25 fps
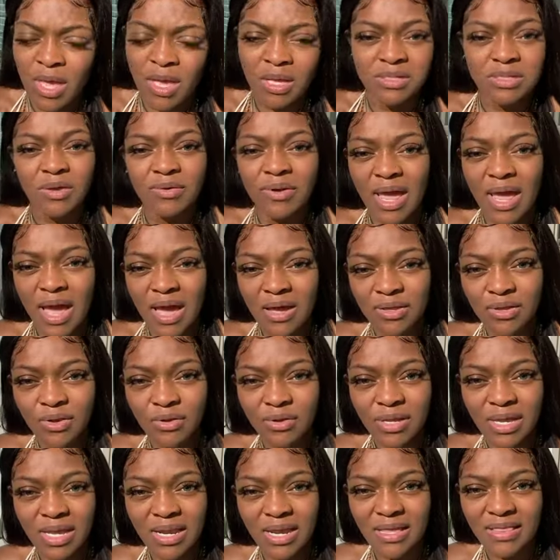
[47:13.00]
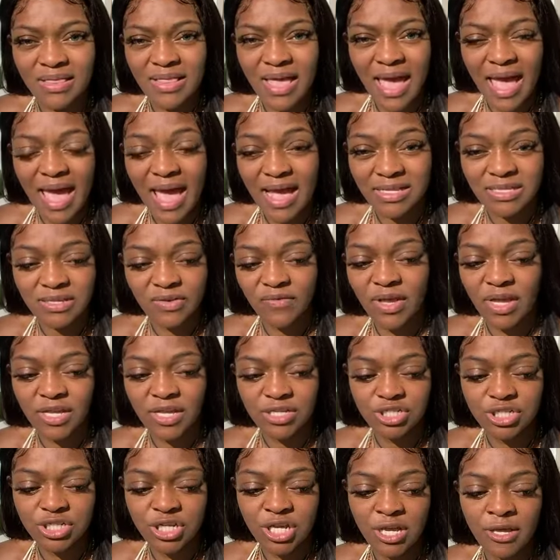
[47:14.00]
So now you're getting that
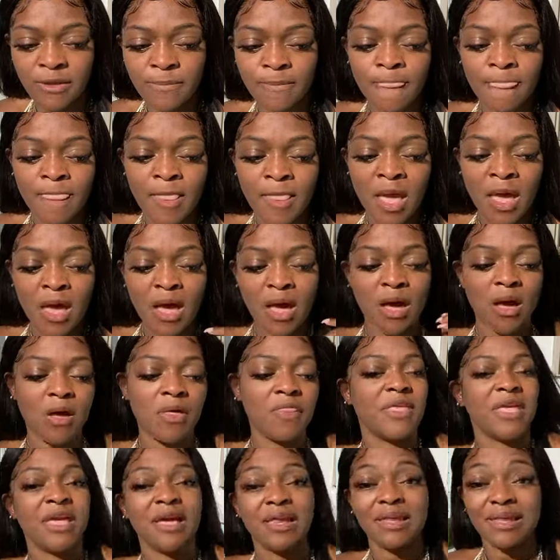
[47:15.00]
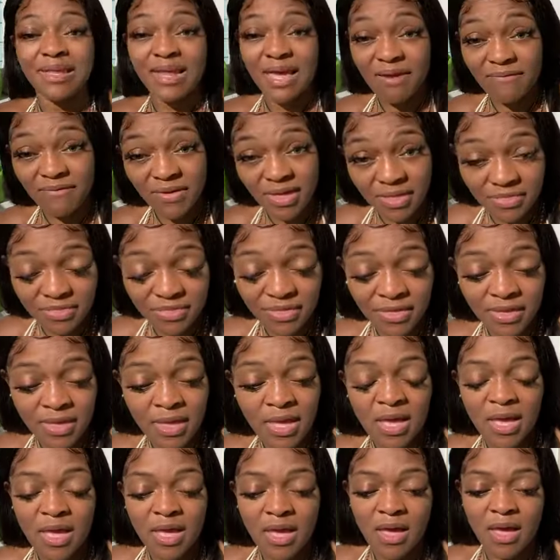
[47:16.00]
activation on the 11th.
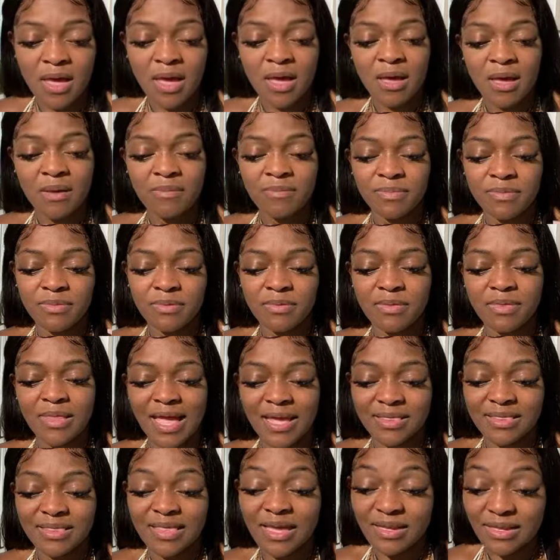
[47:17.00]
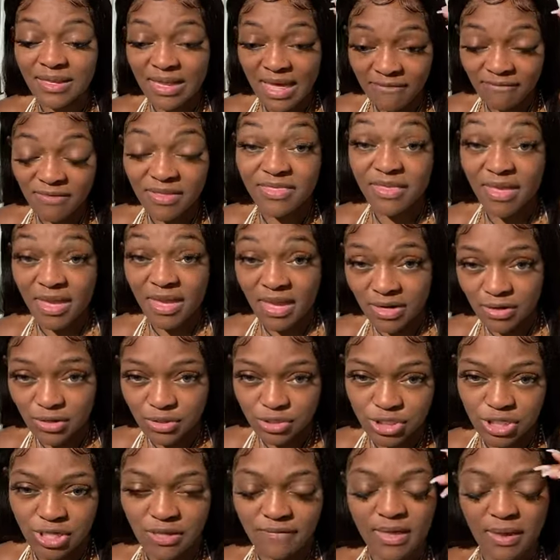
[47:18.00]
Like the 11th
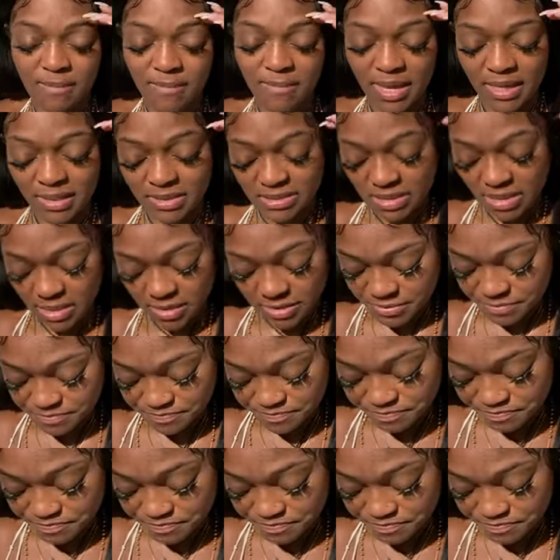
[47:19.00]
energy, if that makes sense.